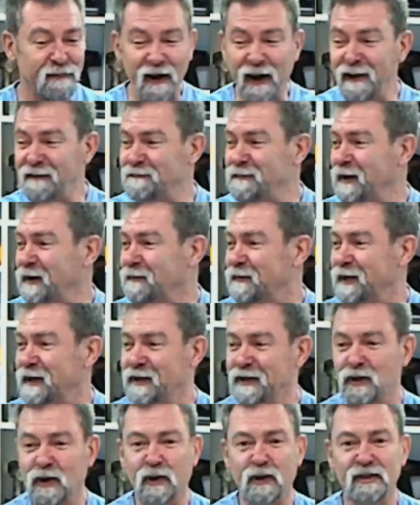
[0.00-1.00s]
5
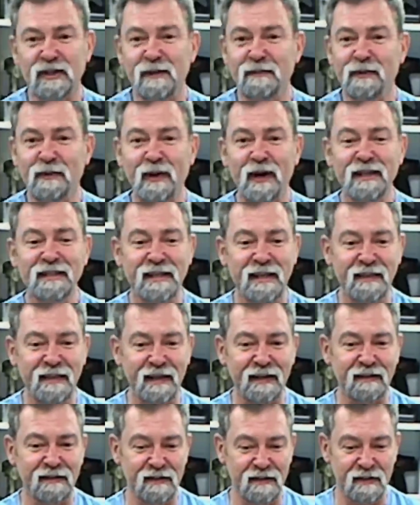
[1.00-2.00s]
millimeters or some crazy
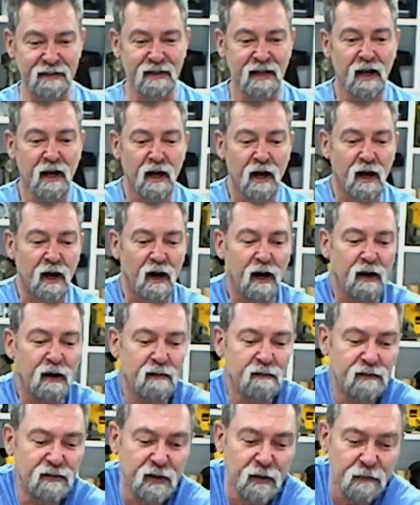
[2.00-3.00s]
thickness
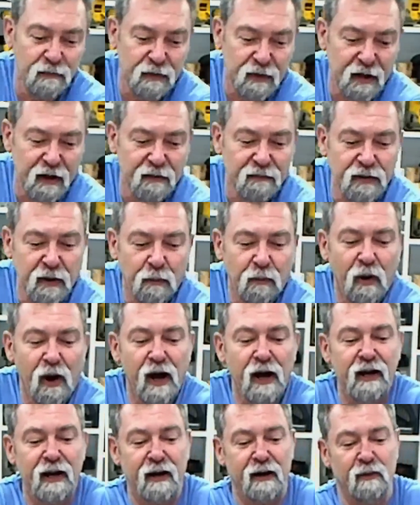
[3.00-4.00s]
of the
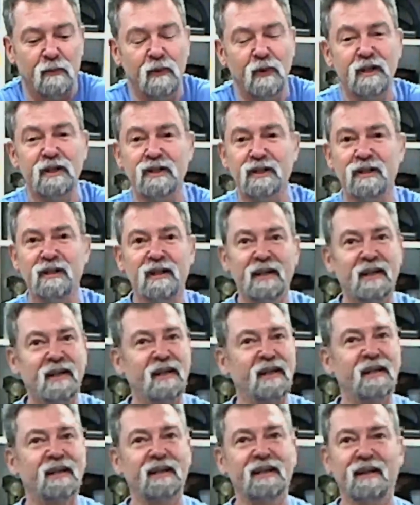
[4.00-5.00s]
rider, which,
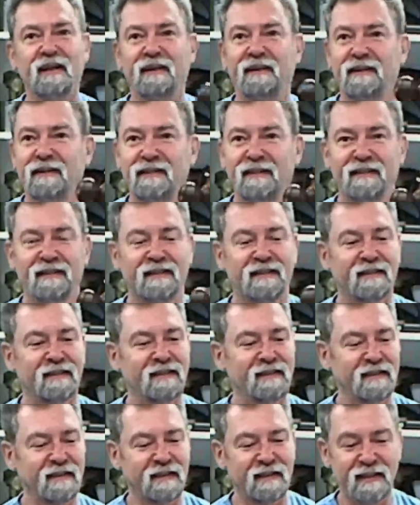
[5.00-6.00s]
yeah,
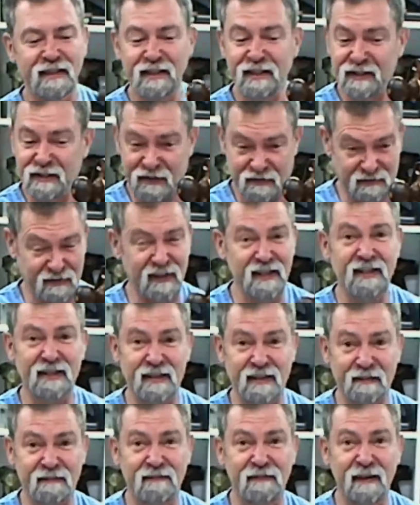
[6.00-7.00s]
this
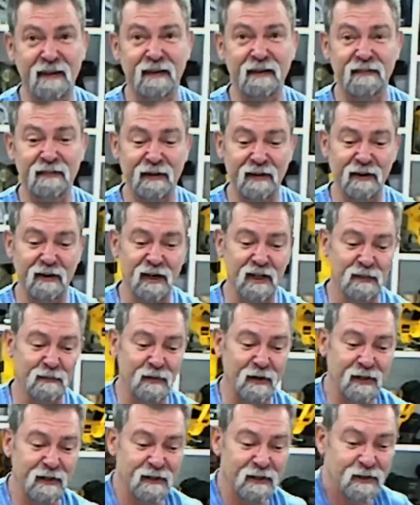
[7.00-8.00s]
is a very, very nice
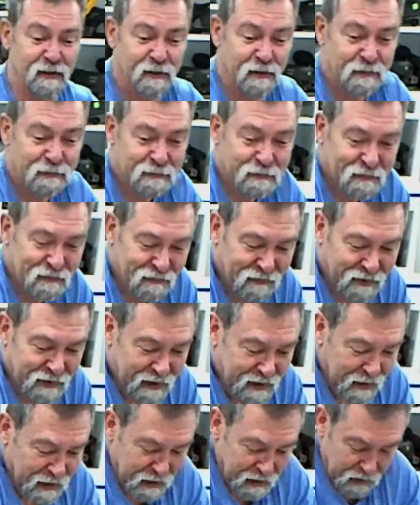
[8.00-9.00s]
plane too.
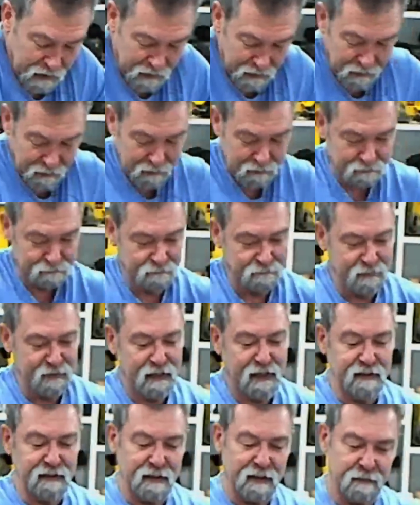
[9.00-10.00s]
All right,
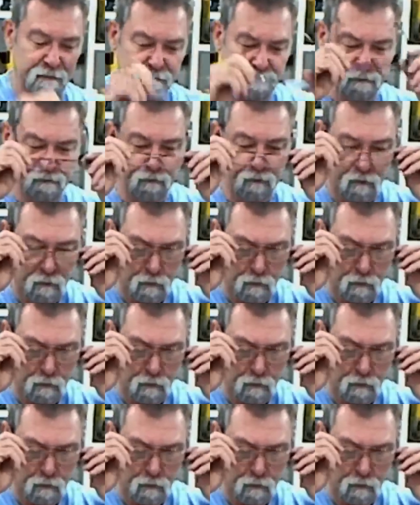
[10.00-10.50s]
next thing.